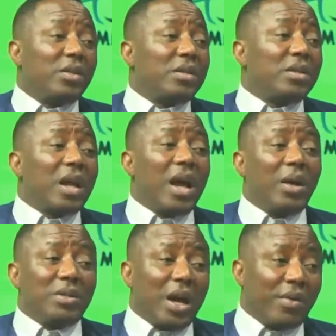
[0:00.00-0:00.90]
And
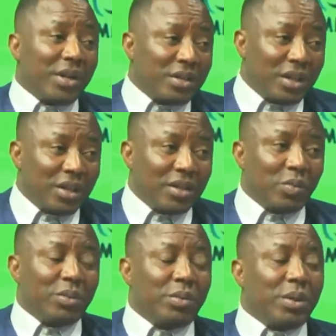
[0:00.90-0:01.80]
I was
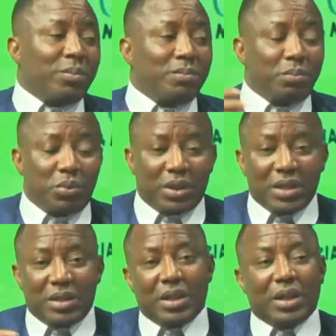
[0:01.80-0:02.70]
arrested when we were
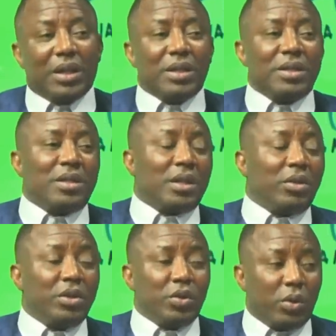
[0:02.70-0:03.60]
protesting against
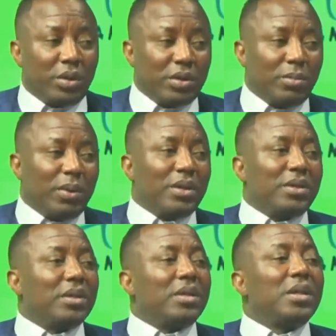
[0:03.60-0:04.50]
and going to court
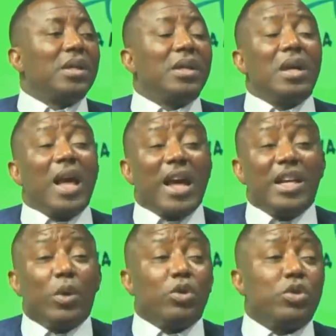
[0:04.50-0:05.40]
about it.
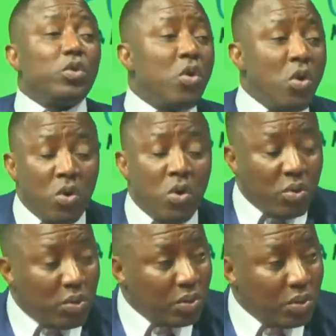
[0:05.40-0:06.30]
And there was
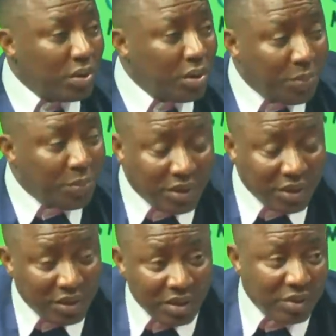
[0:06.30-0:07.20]
no
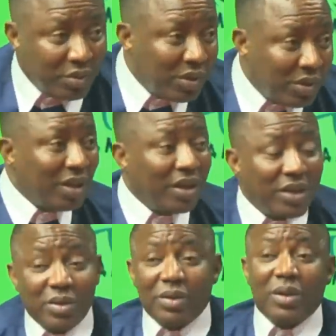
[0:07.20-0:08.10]
opportunity to do any
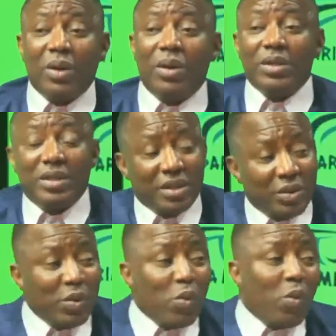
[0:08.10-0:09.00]
election
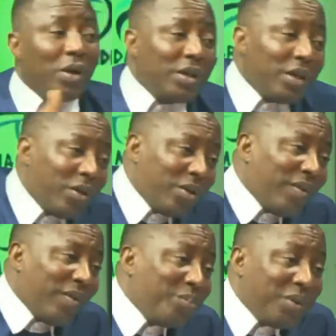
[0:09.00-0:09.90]
until we won in the
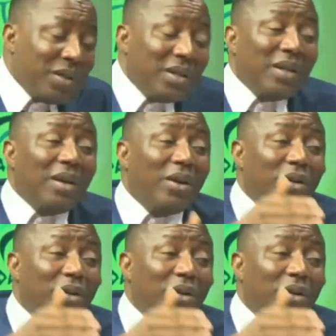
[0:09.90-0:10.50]
Court of Appeal